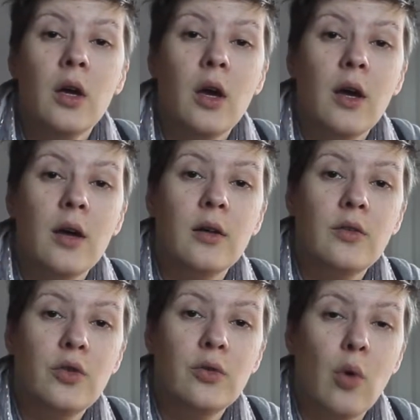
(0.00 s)

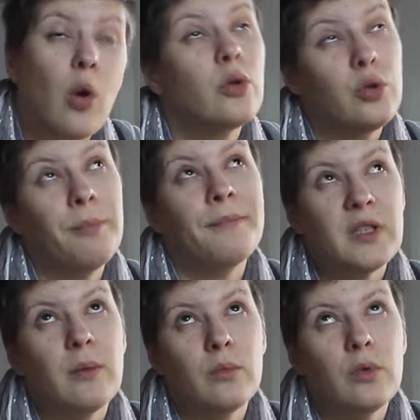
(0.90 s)

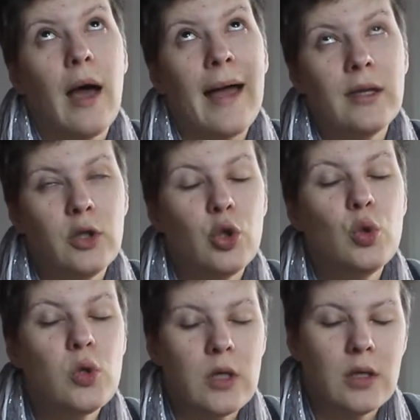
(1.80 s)
I could
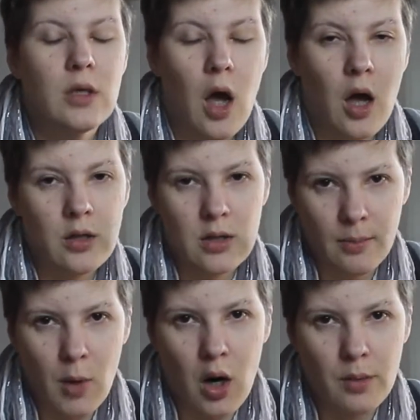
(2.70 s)
use it on
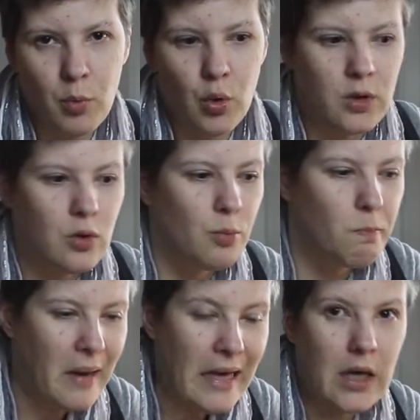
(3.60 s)
some cardboard to
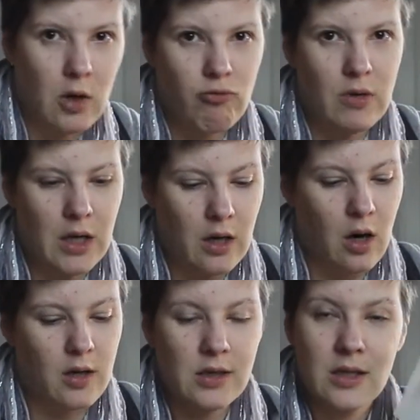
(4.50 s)
make a greeting
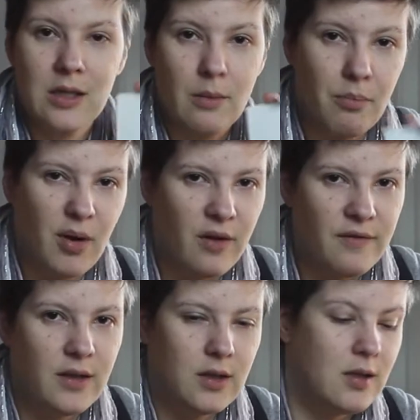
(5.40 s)
card. It's the
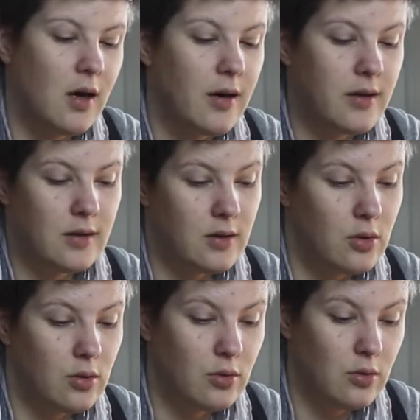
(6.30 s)
perfect size
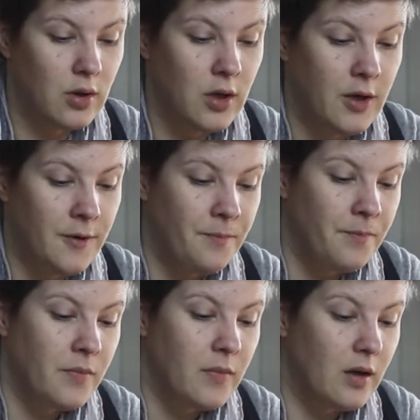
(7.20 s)
to,
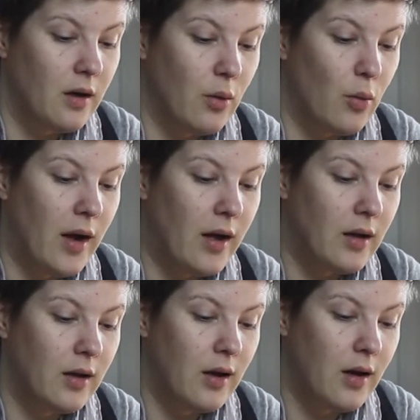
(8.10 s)

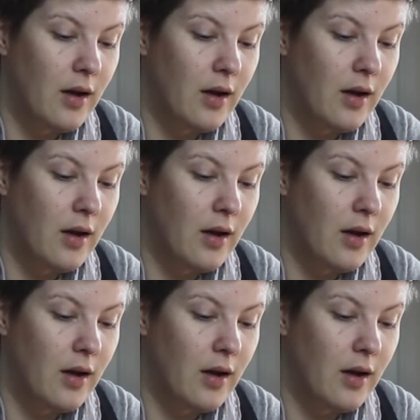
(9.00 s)
well,